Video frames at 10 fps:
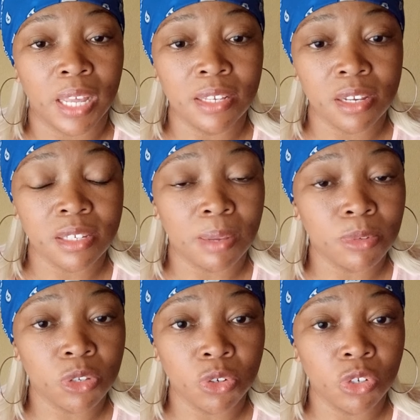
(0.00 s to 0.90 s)
As a, some
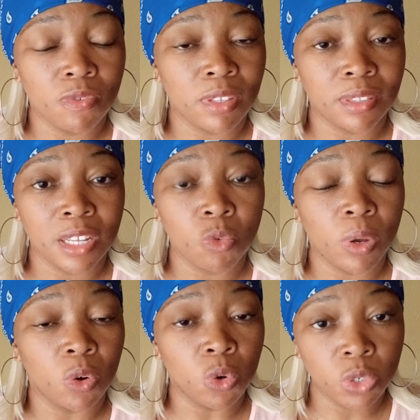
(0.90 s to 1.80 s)
sort of a thing
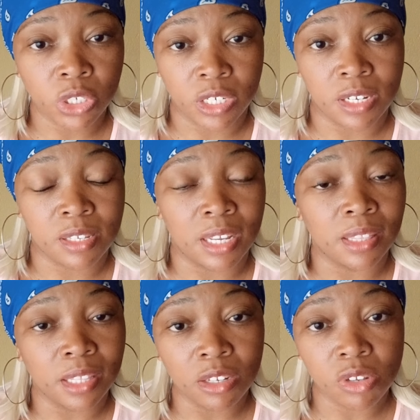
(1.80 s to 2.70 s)
where orgies
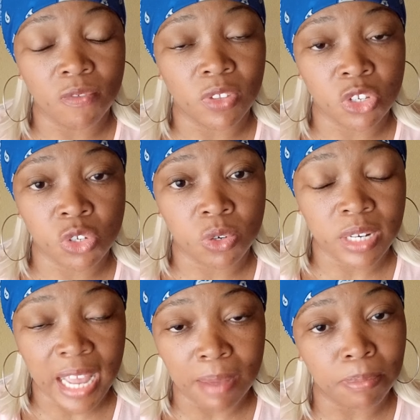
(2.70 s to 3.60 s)
and things of the sort
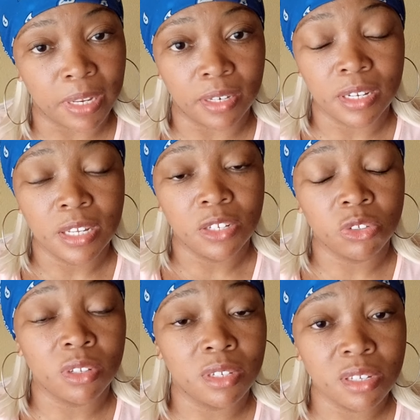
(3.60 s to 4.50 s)
happen.
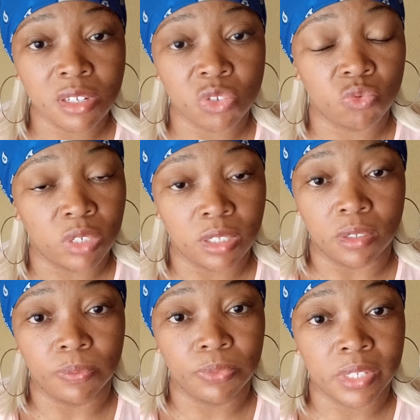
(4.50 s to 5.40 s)
So this is
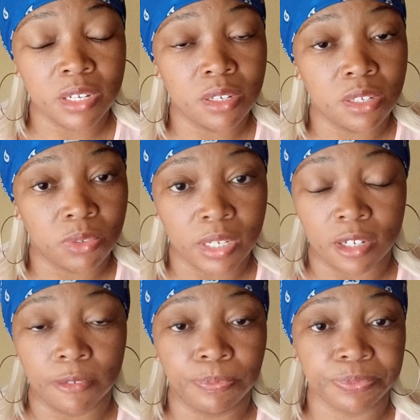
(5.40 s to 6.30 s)
real. This is
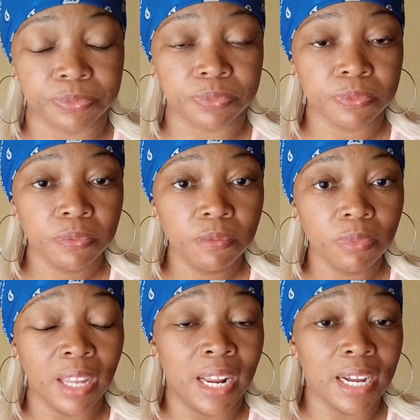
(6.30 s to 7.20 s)
real.
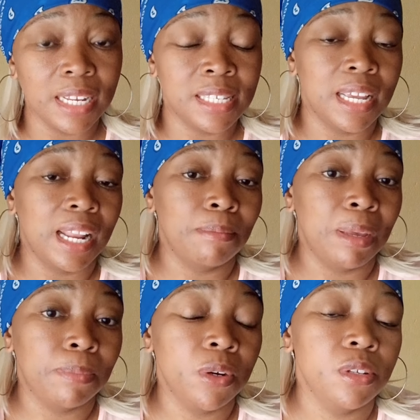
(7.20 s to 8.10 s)
Like I said, I
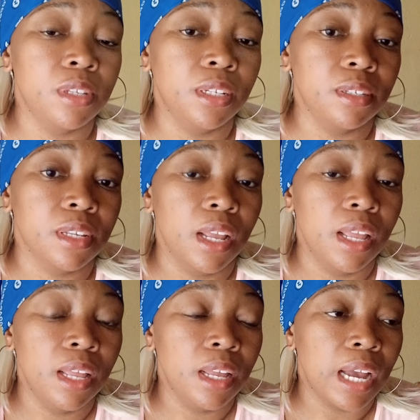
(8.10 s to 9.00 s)
may post it.
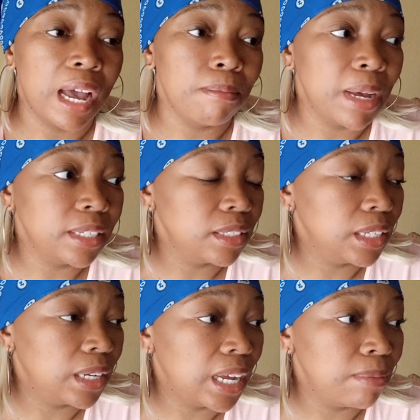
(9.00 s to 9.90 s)
I
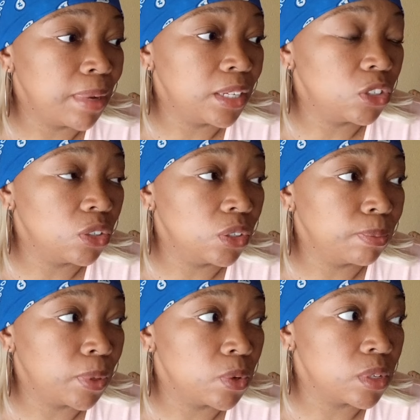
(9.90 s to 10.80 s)
might
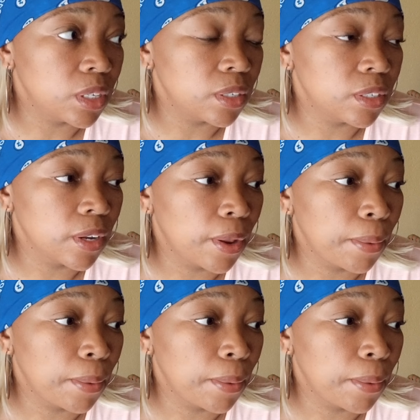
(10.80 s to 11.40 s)
not post it.